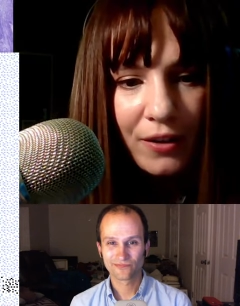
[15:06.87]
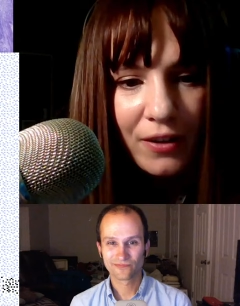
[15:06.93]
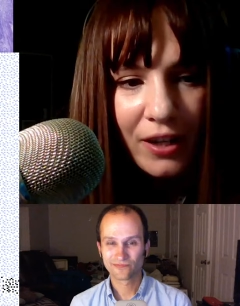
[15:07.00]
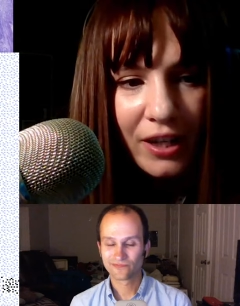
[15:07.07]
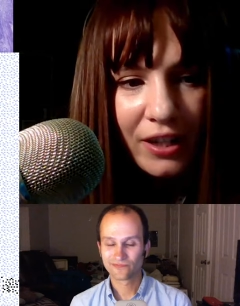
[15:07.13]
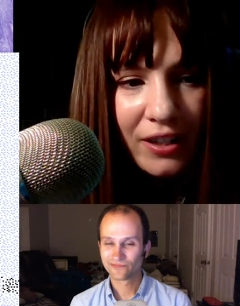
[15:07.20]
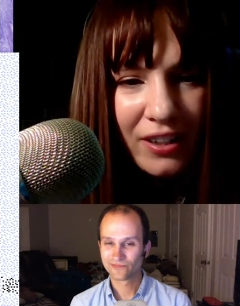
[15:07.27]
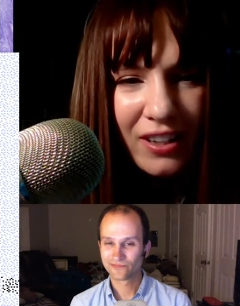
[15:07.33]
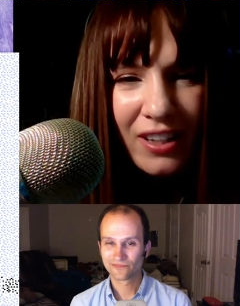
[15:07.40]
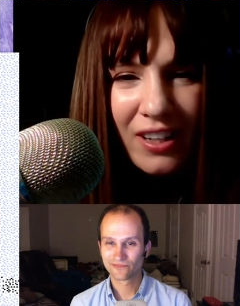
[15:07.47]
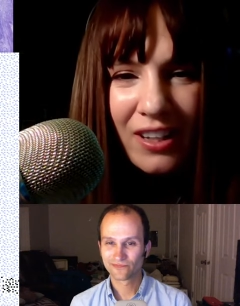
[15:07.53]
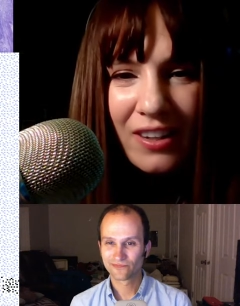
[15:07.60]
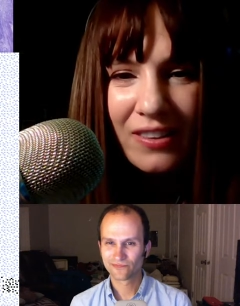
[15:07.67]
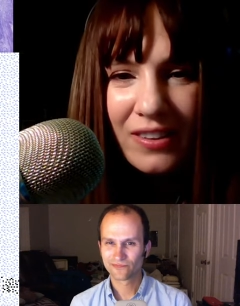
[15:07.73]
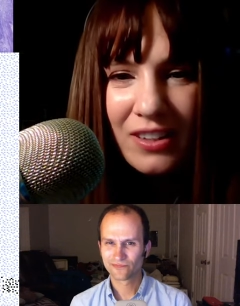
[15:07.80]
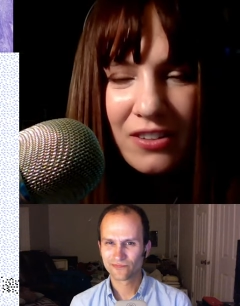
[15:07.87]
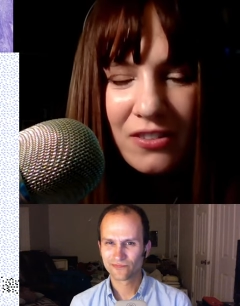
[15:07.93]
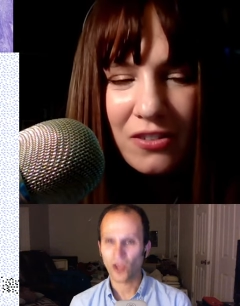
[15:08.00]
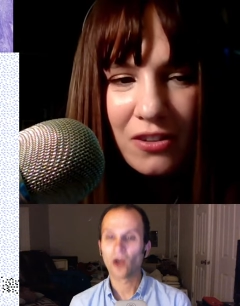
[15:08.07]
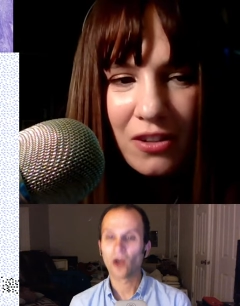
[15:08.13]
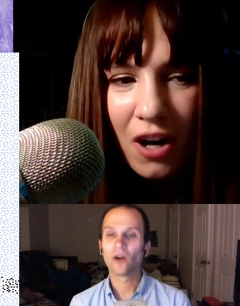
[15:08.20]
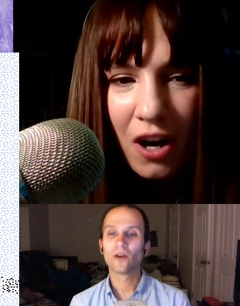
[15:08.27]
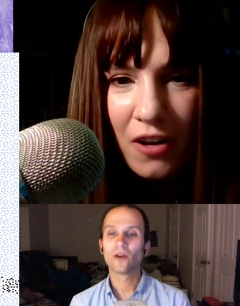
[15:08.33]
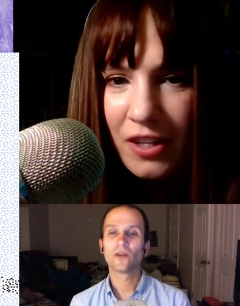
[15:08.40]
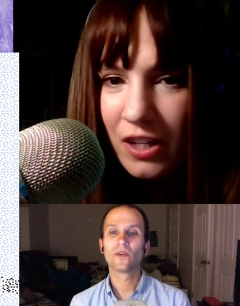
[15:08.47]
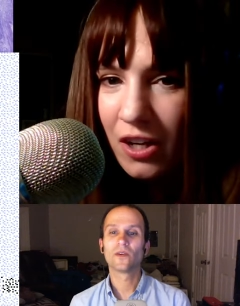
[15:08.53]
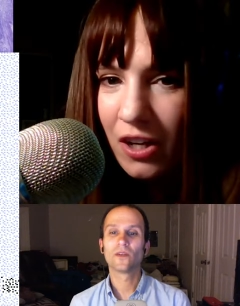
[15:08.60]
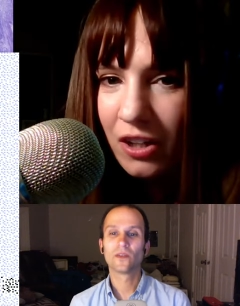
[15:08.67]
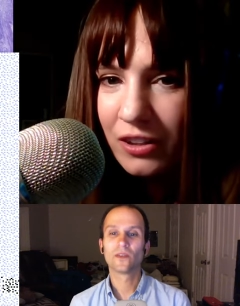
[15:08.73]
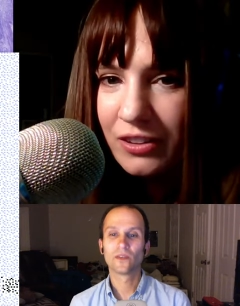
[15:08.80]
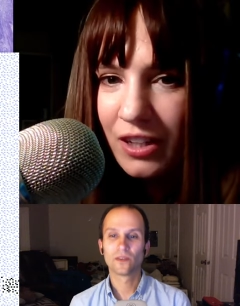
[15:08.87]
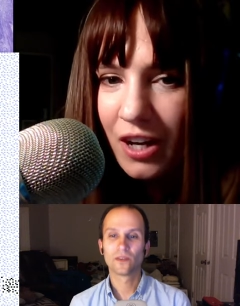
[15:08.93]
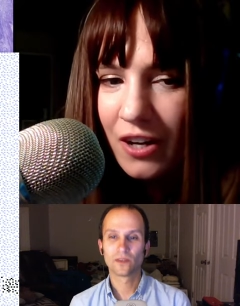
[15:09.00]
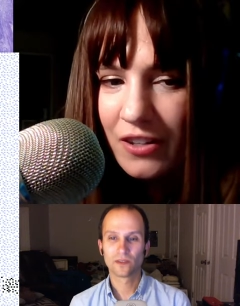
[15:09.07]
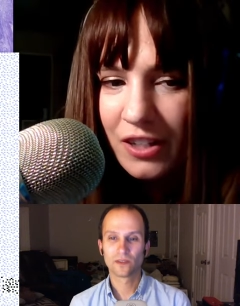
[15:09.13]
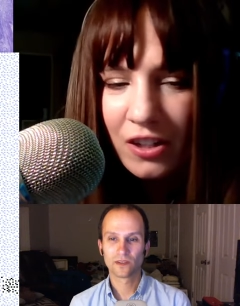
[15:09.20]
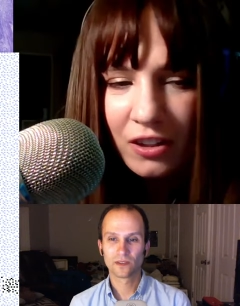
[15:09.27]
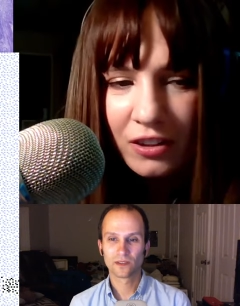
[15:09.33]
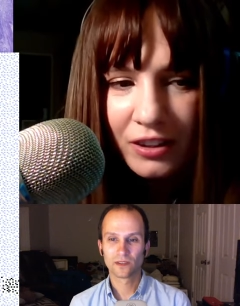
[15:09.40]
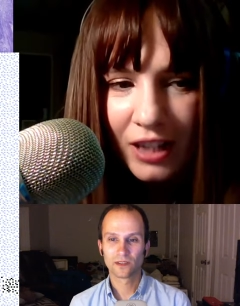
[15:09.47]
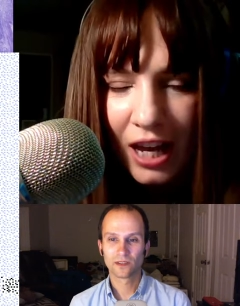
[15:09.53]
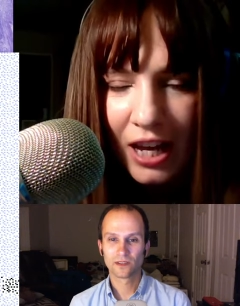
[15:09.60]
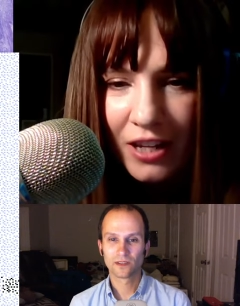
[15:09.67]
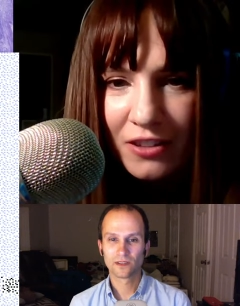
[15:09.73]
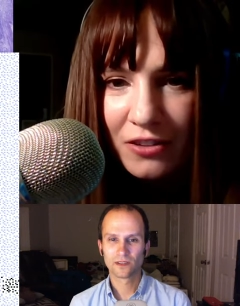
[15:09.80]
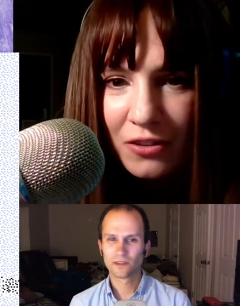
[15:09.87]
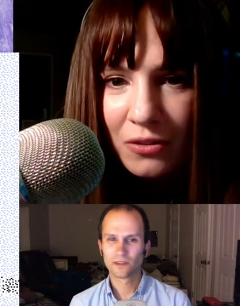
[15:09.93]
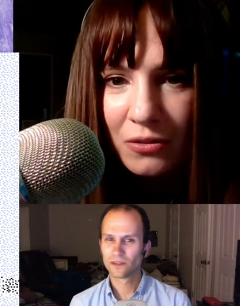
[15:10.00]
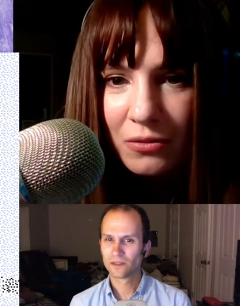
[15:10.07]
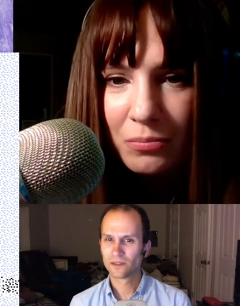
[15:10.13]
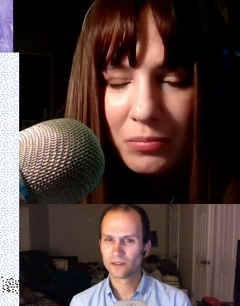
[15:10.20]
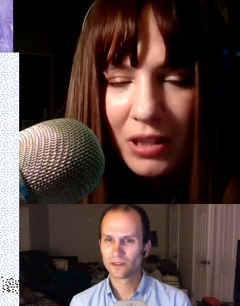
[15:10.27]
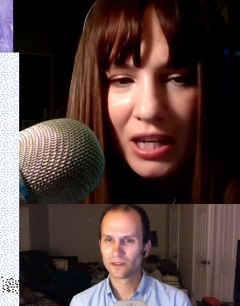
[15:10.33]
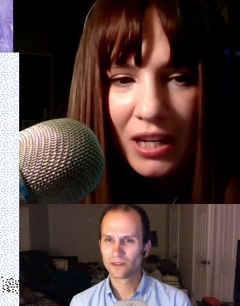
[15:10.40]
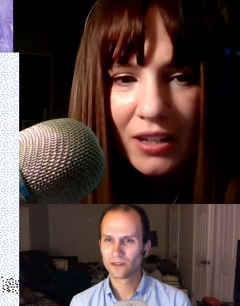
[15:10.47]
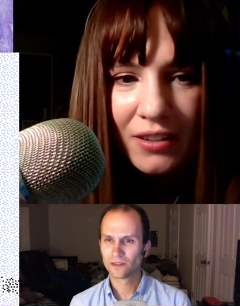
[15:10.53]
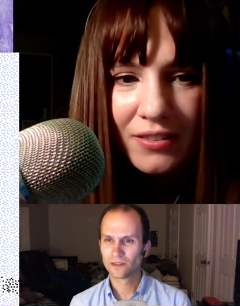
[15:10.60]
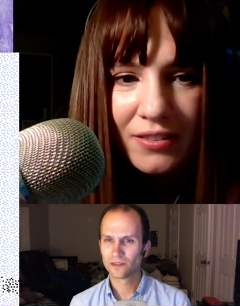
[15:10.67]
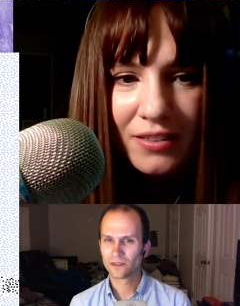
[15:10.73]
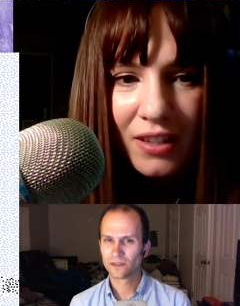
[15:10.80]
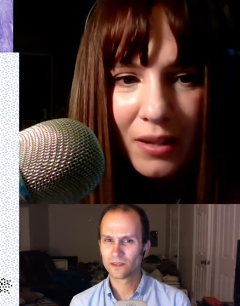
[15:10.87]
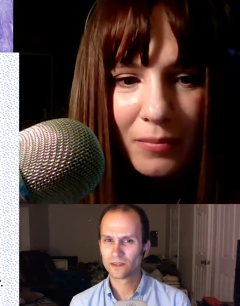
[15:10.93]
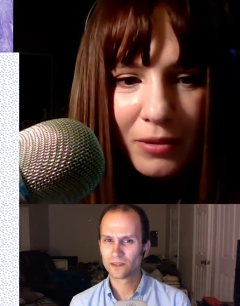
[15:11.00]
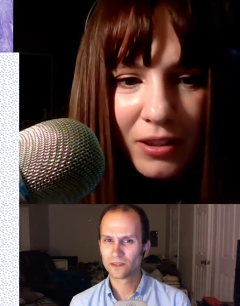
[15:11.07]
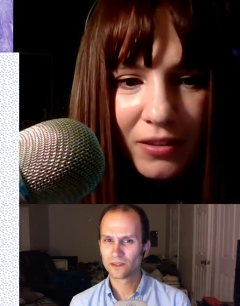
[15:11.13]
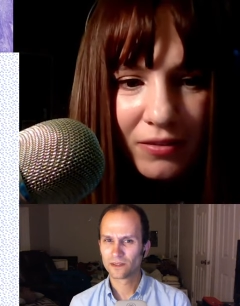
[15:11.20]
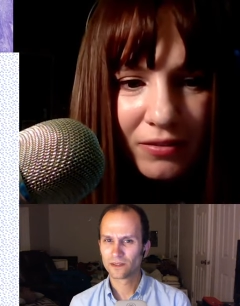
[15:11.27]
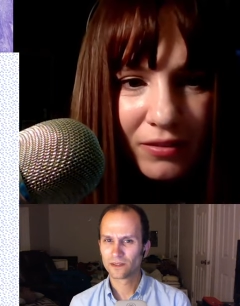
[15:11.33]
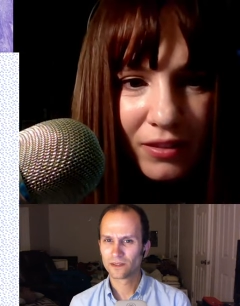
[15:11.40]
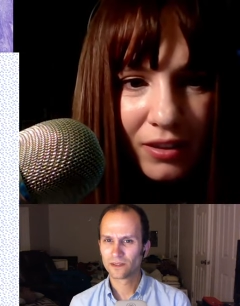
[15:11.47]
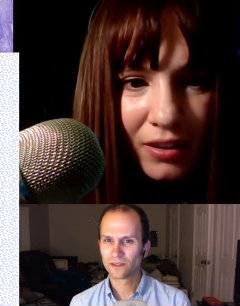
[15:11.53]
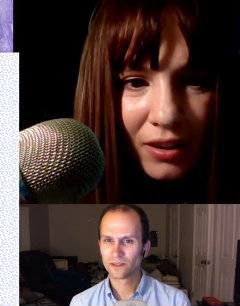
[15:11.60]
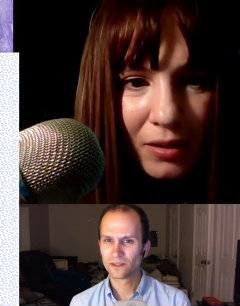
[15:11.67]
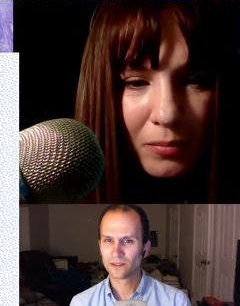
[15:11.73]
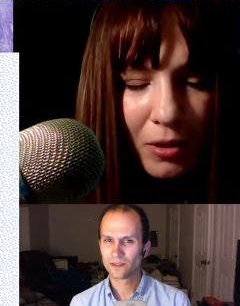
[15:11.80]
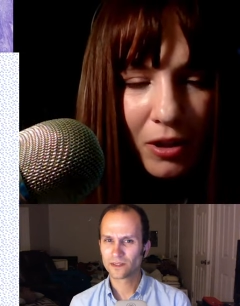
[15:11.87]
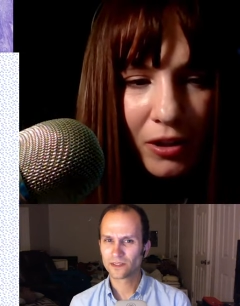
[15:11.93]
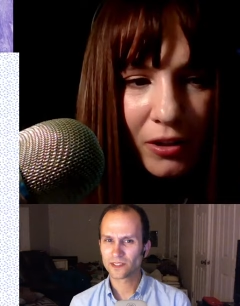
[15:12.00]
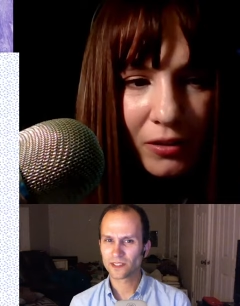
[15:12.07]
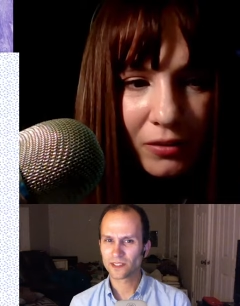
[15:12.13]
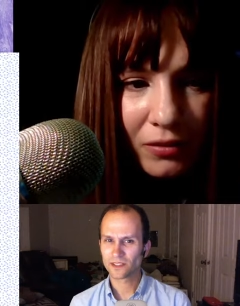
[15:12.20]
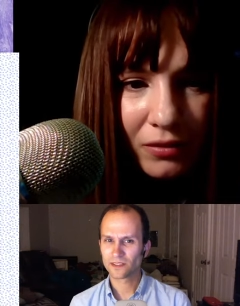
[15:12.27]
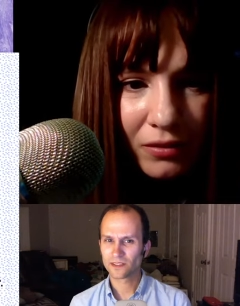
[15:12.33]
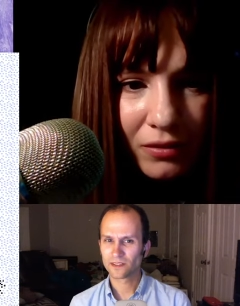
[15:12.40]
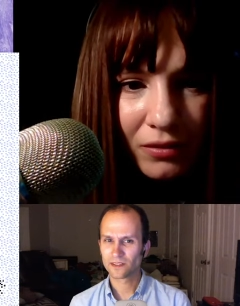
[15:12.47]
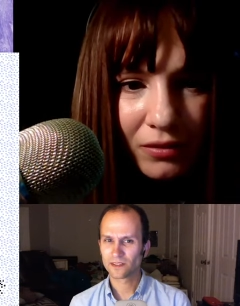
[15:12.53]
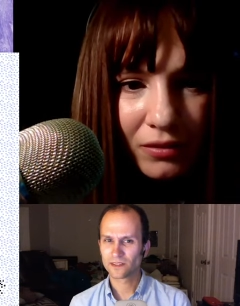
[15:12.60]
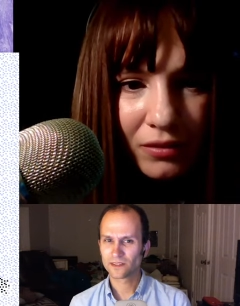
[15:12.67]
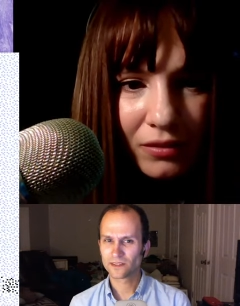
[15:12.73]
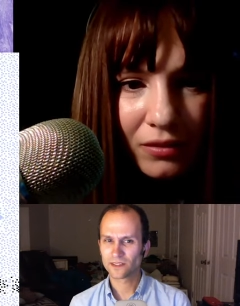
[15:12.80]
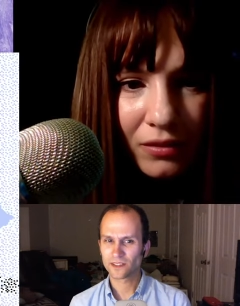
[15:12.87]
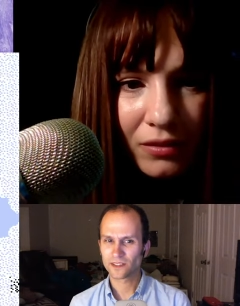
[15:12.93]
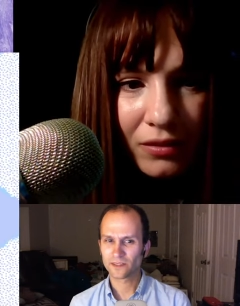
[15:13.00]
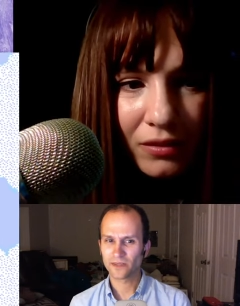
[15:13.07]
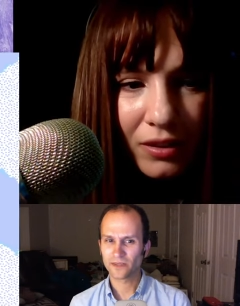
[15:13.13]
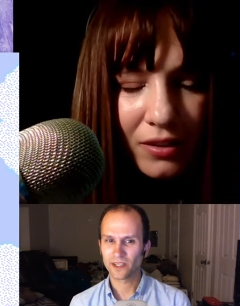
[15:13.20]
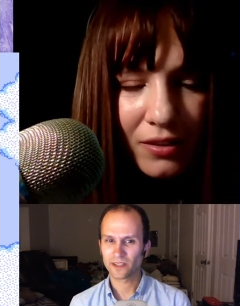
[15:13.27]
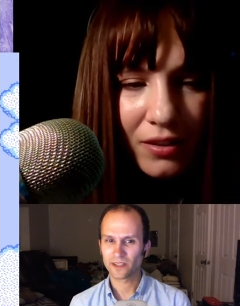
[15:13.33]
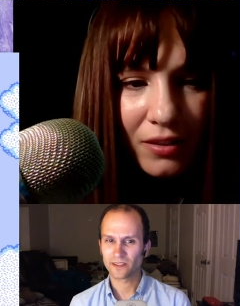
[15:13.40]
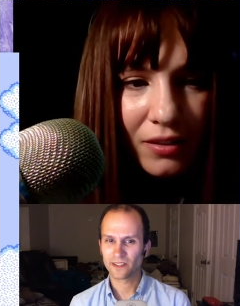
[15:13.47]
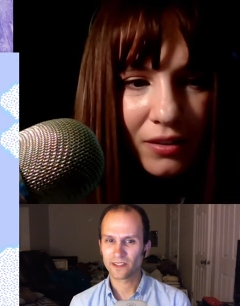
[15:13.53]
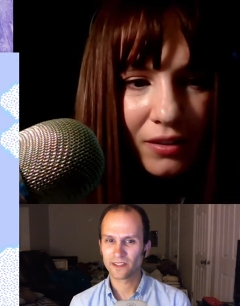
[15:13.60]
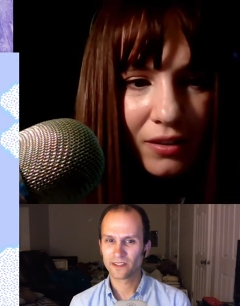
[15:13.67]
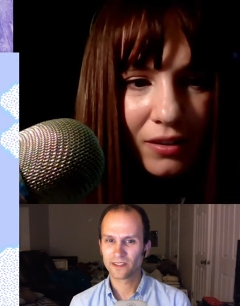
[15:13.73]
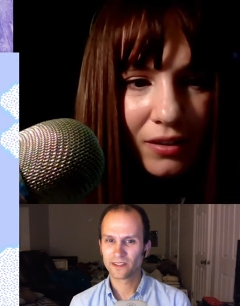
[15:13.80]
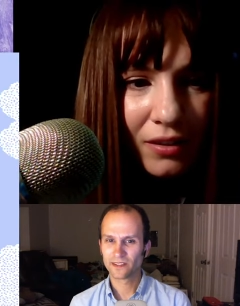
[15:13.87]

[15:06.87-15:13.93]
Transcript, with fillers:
Speaker 1: right? These are oh. are they oh. called are they called Kaizo blocks? I believe in Mario. It's gonna,
Speaker 2: it's gonna come back, right?